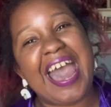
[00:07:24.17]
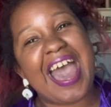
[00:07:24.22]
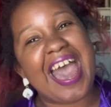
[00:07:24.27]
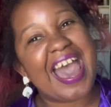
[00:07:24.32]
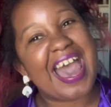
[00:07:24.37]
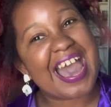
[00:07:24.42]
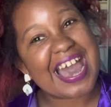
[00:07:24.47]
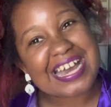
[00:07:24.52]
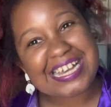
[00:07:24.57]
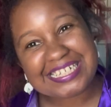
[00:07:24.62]

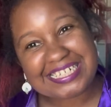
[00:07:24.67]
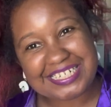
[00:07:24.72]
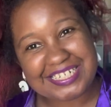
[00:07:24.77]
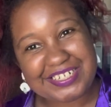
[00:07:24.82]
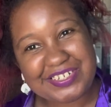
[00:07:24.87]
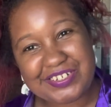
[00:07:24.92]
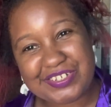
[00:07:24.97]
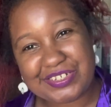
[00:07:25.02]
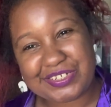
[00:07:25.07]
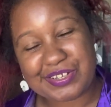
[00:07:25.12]
as
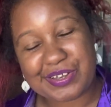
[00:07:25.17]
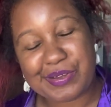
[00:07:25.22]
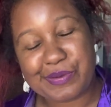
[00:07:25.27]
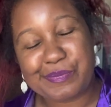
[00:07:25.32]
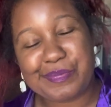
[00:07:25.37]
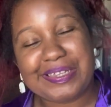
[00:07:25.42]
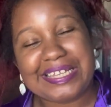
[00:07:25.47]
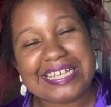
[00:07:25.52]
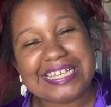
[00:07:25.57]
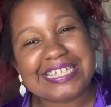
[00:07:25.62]
usual,
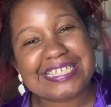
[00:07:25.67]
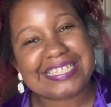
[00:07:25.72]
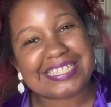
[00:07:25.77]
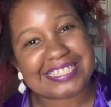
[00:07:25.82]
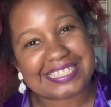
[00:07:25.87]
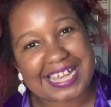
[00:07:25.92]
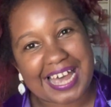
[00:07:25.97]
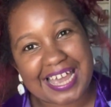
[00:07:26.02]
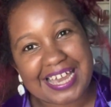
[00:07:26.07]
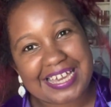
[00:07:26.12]
please
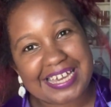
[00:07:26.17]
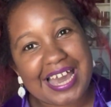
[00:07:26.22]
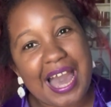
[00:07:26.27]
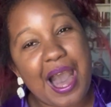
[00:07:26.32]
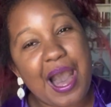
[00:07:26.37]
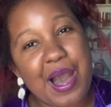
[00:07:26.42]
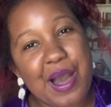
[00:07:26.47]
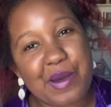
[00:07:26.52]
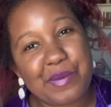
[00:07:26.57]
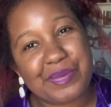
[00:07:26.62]
like,
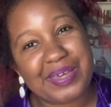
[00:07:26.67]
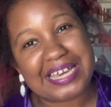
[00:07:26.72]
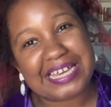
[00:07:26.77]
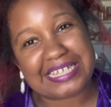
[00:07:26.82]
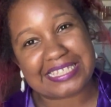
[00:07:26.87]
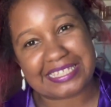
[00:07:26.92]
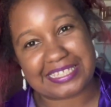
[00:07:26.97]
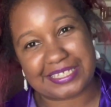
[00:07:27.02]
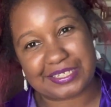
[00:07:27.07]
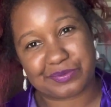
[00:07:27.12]
comment,
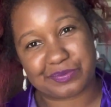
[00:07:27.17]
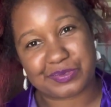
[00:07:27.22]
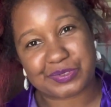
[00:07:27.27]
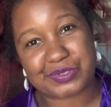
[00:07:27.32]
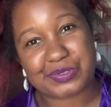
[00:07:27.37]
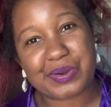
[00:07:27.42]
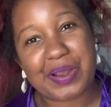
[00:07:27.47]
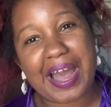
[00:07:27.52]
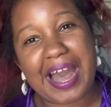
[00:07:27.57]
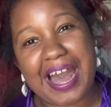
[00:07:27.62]
and
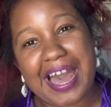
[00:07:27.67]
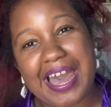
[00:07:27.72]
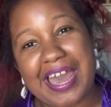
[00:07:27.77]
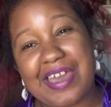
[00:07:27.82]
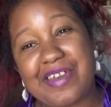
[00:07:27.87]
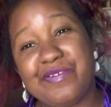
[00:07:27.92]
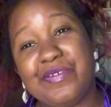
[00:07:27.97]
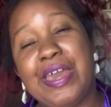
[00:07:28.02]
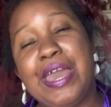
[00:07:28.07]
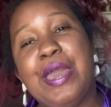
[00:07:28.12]

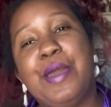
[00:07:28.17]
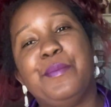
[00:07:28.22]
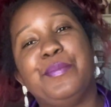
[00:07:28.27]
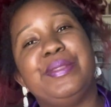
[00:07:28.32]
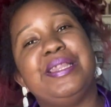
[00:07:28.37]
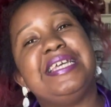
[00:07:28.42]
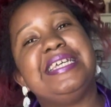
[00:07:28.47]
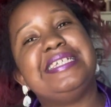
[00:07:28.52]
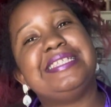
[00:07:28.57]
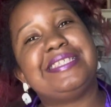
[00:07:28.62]
subscribe.
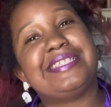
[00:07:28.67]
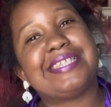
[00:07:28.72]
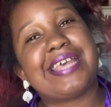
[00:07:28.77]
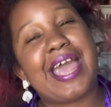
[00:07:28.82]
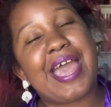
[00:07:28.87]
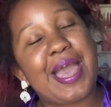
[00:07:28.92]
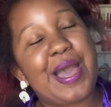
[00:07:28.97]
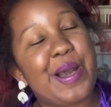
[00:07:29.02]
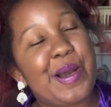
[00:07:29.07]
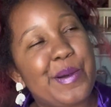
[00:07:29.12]
Please
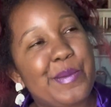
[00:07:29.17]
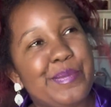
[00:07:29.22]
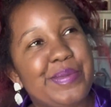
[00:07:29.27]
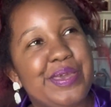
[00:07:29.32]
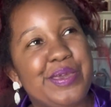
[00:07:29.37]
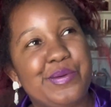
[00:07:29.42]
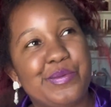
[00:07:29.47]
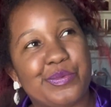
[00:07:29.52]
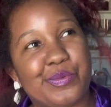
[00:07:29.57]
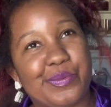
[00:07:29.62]
tell
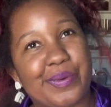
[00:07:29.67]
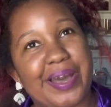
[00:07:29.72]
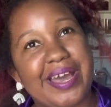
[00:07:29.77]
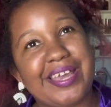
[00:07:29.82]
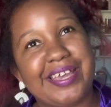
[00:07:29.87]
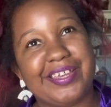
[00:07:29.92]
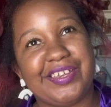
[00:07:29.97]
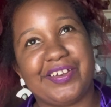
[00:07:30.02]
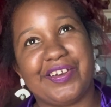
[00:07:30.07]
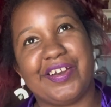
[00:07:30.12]
me
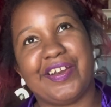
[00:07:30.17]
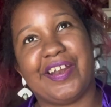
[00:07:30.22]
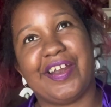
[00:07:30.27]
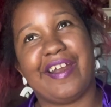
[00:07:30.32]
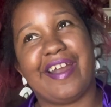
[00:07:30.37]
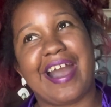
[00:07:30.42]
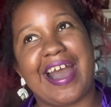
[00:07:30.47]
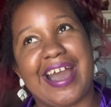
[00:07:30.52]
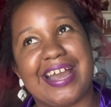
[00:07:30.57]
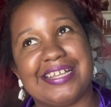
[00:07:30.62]
what your
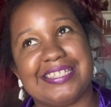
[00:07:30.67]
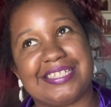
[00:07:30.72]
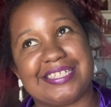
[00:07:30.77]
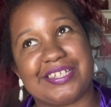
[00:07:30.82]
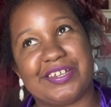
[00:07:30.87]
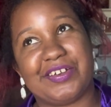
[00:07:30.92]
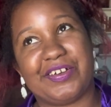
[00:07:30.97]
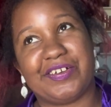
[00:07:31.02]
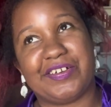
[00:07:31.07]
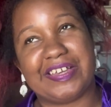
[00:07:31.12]

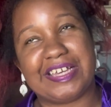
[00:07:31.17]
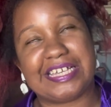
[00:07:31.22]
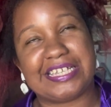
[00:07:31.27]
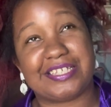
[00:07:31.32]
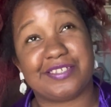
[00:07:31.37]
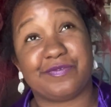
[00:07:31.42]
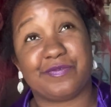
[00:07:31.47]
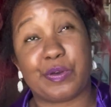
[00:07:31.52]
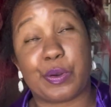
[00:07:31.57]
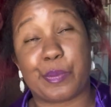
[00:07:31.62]
ideal
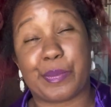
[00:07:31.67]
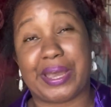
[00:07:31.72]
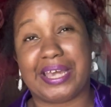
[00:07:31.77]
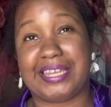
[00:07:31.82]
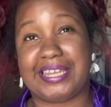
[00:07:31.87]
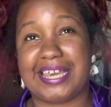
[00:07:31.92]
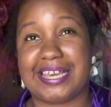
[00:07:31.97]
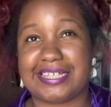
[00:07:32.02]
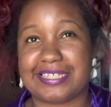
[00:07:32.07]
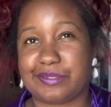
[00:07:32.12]
is for my
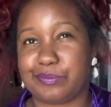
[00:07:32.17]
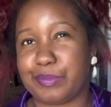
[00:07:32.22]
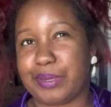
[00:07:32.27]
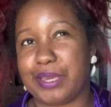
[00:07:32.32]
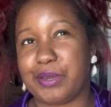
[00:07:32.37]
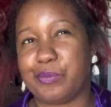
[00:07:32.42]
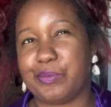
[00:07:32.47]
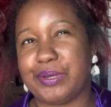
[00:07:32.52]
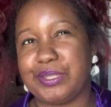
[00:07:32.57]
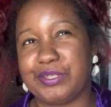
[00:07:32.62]
next
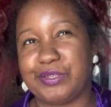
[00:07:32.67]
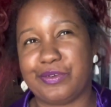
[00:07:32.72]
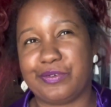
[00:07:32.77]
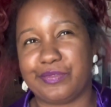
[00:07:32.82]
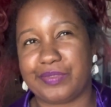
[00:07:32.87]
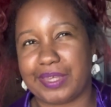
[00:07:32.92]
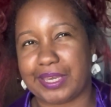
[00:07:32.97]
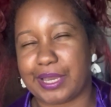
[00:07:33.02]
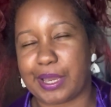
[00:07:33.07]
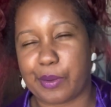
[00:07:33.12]
make. What do you
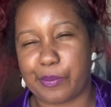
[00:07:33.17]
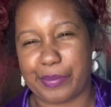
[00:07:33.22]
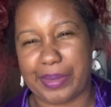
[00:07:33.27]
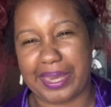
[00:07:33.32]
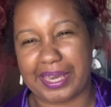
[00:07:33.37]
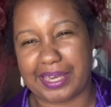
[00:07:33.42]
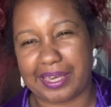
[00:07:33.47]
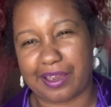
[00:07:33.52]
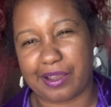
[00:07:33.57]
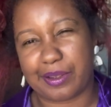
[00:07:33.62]
think I'm
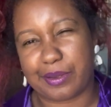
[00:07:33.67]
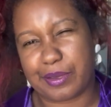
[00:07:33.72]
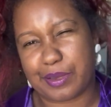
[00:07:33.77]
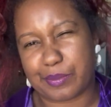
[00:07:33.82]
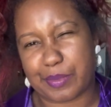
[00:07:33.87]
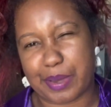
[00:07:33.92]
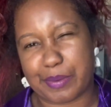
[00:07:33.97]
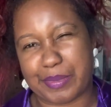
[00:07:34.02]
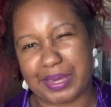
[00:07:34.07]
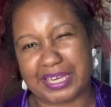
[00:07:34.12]
making?
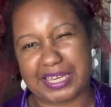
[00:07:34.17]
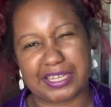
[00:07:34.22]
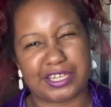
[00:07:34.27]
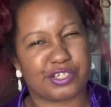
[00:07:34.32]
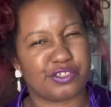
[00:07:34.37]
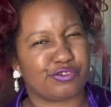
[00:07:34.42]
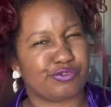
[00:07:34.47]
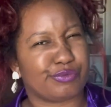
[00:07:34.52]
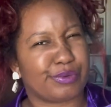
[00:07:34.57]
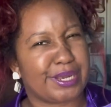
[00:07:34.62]
Am I making
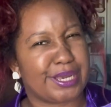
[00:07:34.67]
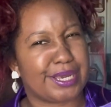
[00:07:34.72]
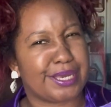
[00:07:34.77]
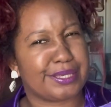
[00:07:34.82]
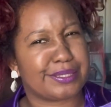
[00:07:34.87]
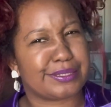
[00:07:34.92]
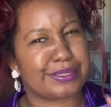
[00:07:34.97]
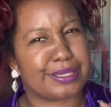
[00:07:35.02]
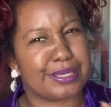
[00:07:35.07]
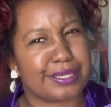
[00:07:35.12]
a
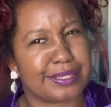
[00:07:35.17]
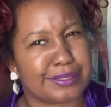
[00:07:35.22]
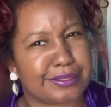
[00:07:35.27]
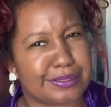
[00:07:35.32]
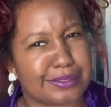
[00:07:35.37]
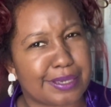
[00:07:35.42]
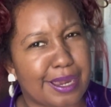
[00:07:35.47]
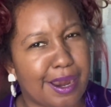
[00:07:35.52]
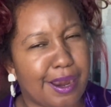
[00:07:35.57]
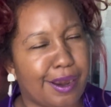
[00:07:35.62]
dress, a
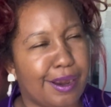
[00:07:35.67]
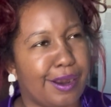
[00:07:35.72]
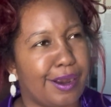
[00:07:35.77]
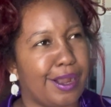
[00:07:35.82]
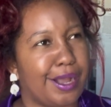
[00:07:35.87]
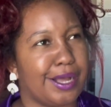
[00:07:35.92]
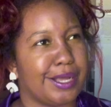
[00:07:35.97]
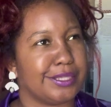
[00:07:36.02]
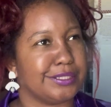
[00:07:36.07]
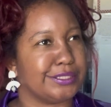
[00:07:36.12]
skirt,
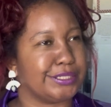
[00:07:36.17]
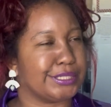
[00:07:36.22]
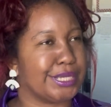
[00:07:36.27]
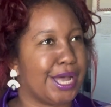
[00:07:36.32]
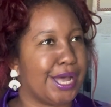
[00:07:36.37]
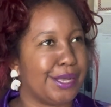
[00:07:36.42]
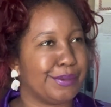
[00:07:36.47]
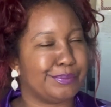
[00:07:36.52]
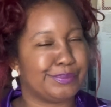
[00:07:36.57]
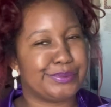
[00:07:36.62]
a
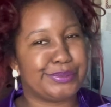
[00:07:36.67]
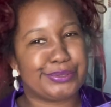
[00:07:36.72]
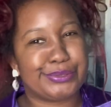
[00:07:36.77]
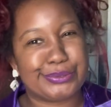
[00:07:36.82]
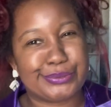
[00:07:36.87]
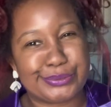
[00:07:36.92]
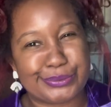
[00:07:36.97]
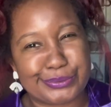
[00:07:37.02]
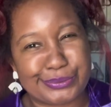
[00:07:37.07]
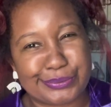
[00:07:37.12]

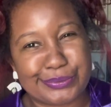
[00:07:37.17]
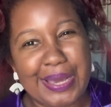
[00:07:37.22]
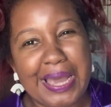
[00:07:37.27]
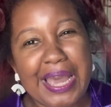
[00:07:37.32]
jumpsuit?